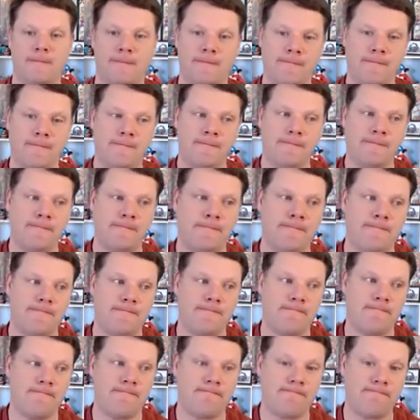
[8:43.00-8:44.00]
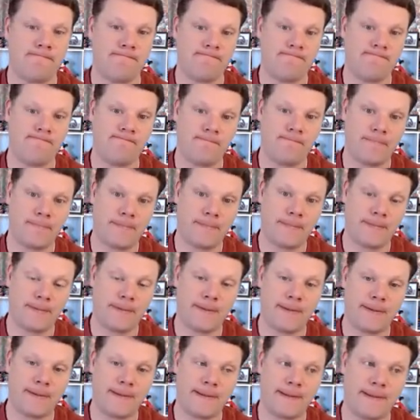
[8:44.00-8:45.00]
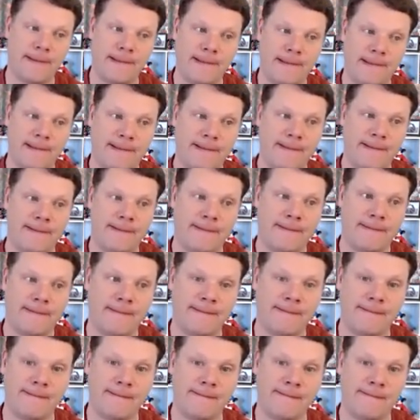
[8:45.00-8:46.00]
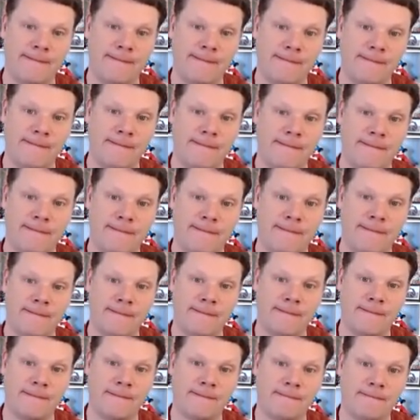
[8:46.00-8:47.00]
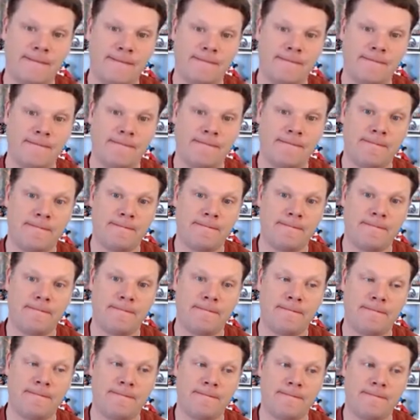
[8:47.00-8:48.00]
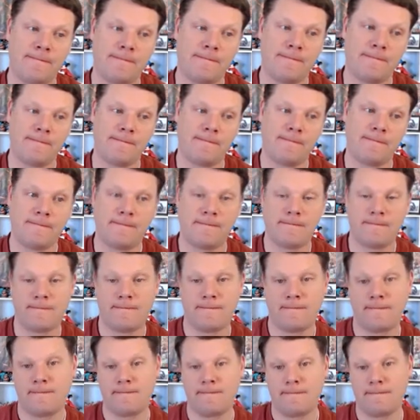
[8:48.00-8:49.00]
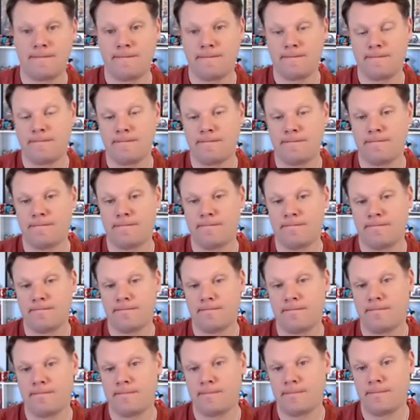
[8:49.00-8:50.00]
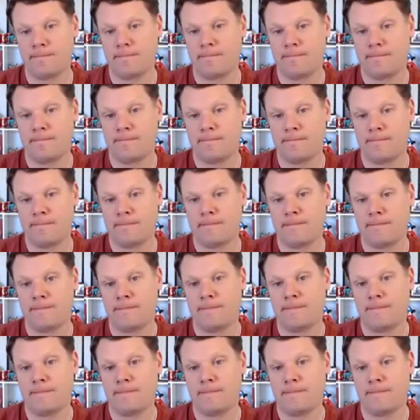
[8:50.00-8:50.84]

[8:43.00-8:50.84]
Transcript: [no speech]